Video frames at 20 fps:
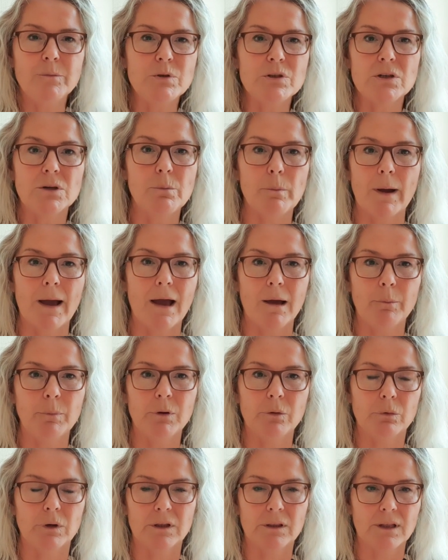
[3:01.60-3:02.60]
super
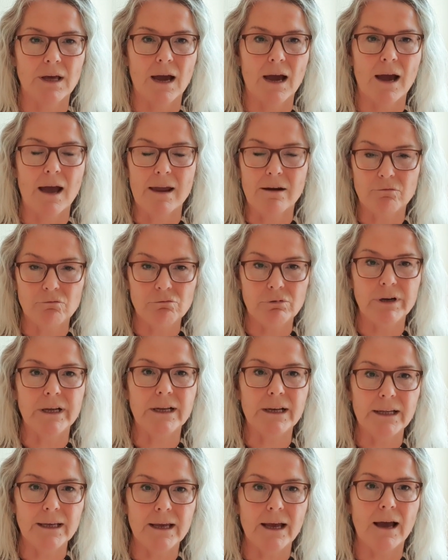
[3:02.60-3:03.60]
happy with that. I
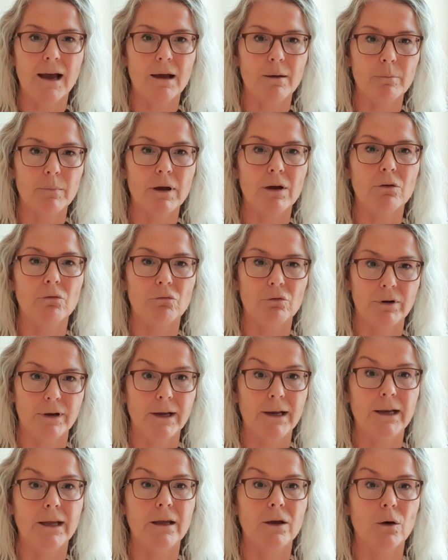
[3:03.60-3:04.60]
really am
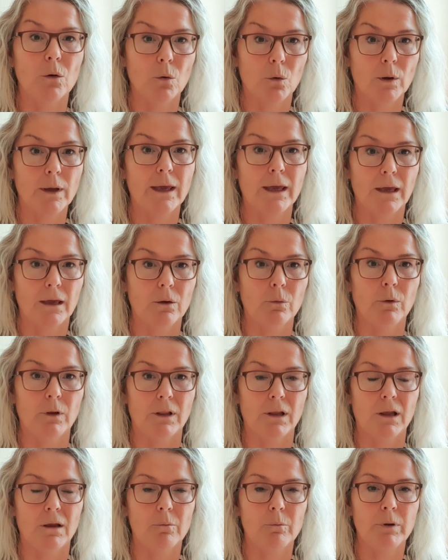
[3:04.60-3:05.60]
really okay
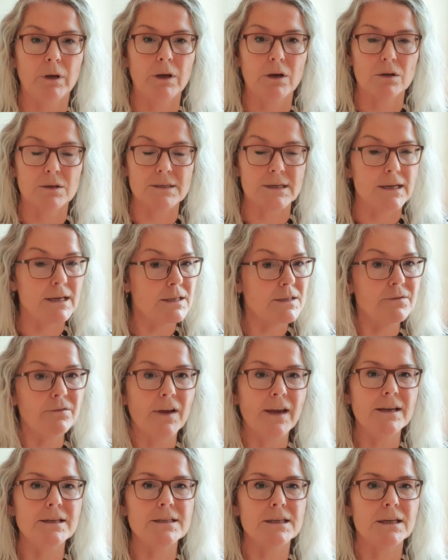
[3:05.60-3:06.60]
with it because let's
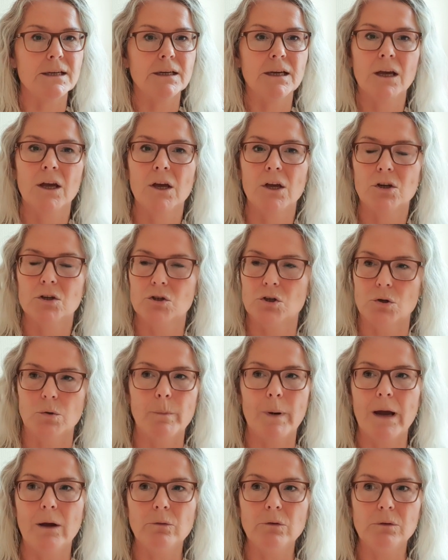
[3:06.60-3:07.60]
face it, 2
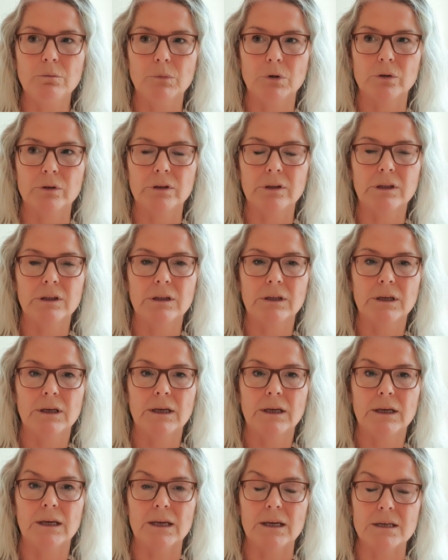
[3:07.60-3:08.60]
pounds a month
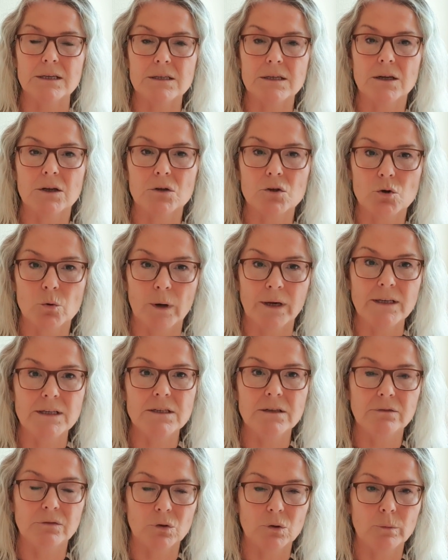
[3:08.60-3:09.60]
is
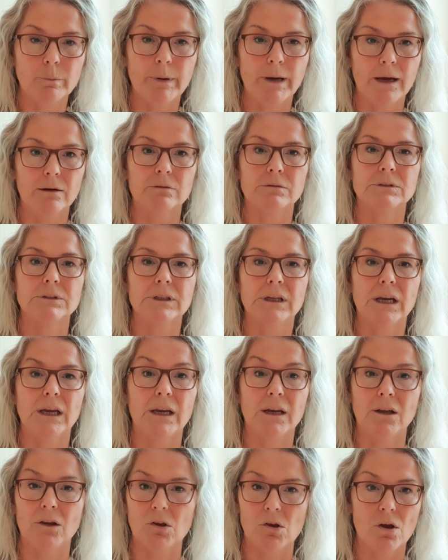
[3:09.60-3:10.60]
24 pounds
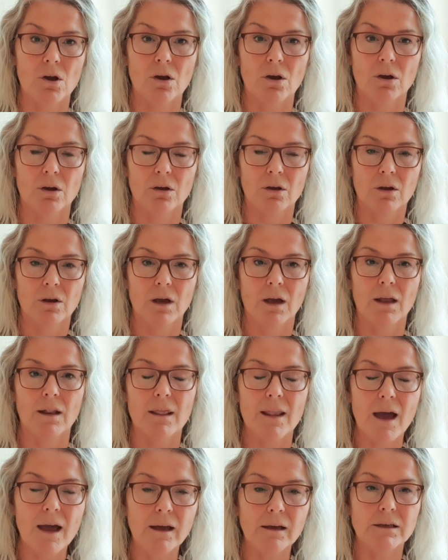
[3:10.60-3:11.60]
in a year.
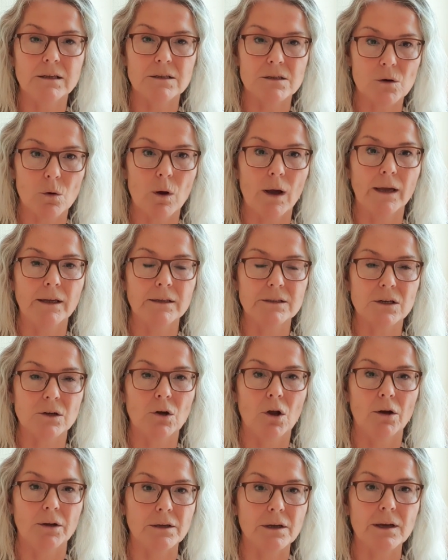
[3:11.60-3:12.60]
And that is quite a
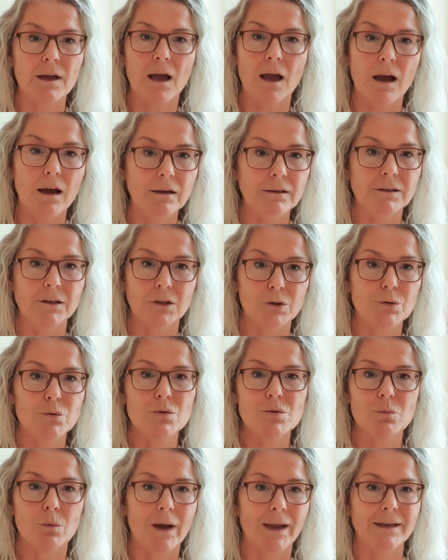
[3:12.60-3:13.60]
lot. You can't
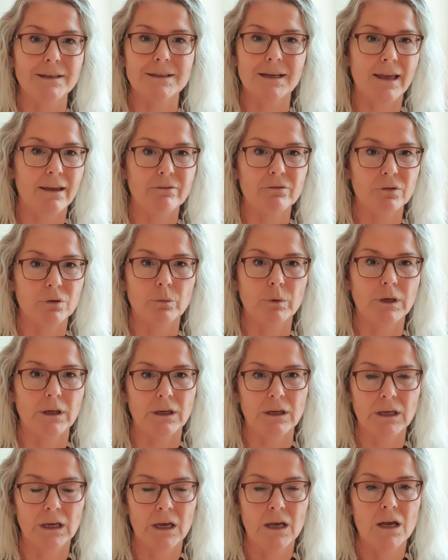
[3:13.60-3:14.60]
lose weight every
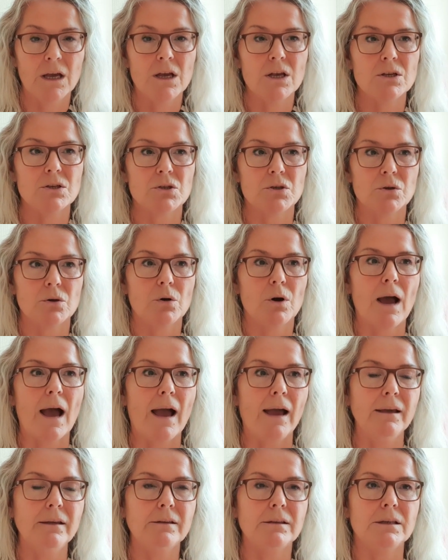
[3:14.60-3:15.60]
week. So
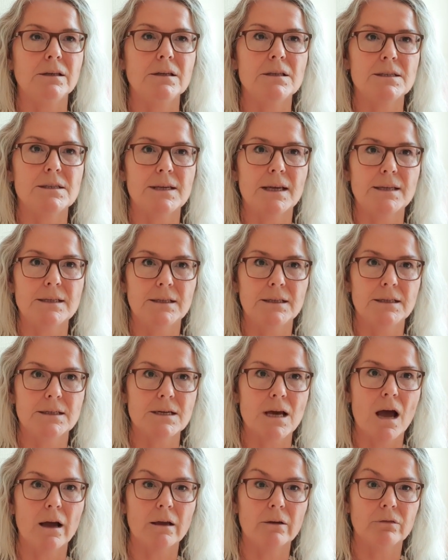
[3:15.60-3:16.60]
I think setting a
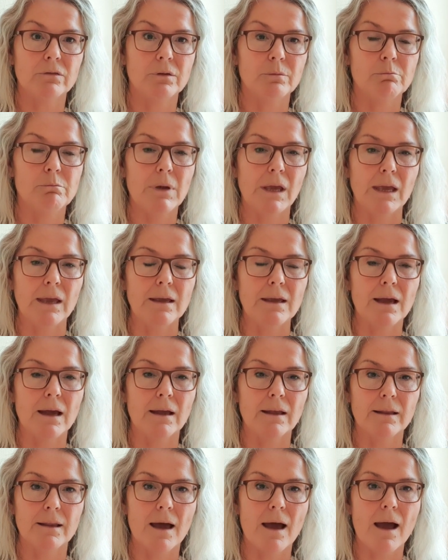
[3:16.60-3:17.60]
target for me
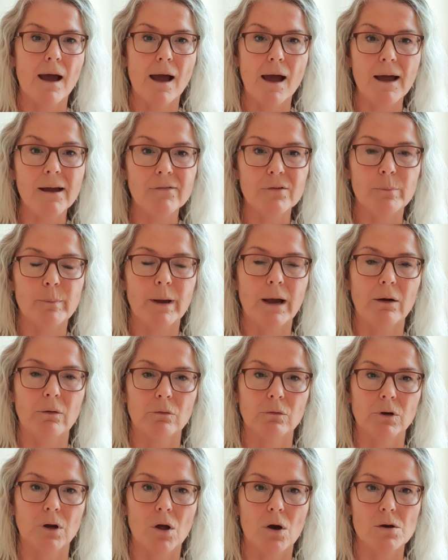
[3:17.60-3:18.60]
at that 0.5
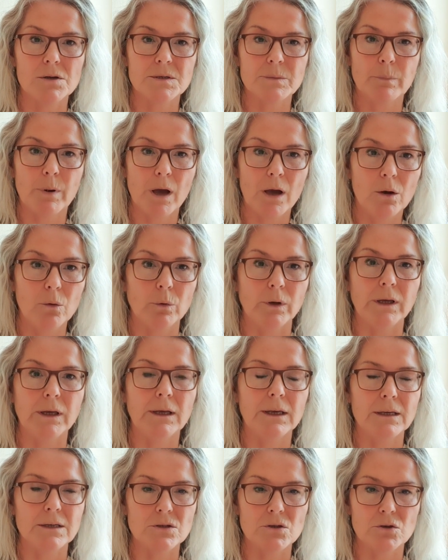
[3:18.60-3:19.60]
pound loss per
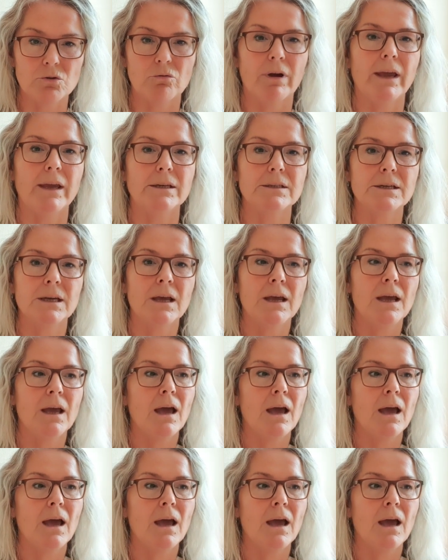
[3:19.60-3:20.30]
week is great.